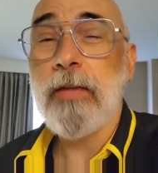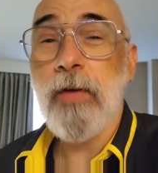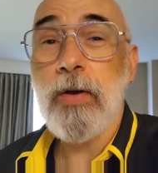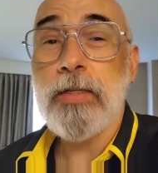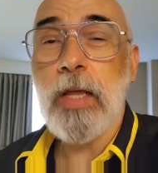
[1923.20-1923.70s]

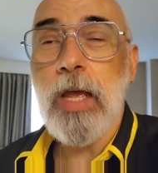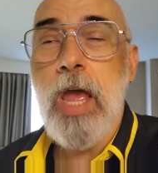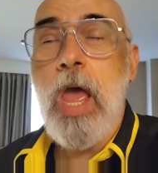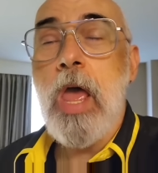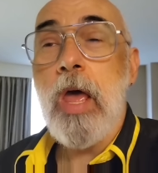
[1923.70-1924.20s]
feeling very
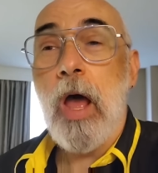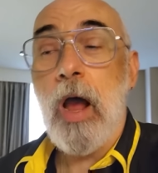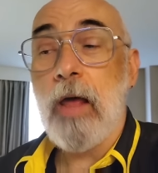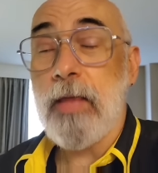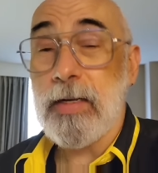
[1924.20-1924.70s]
silly,
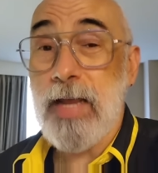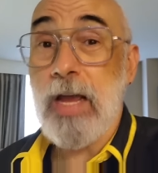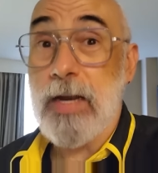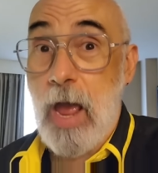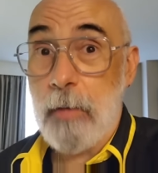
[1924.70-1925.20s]
uh, and then
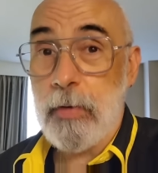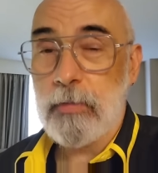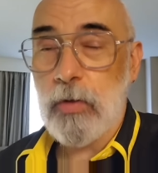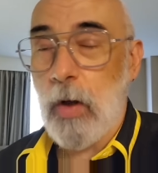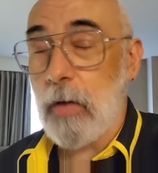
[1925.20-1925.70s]
take a nap.
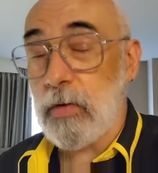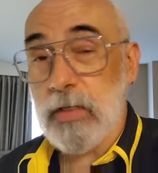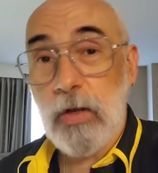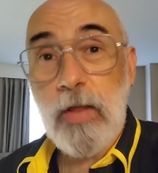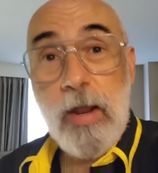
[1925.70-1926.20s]
So I
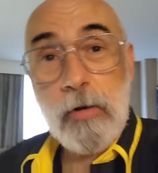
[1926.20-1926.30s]
will see you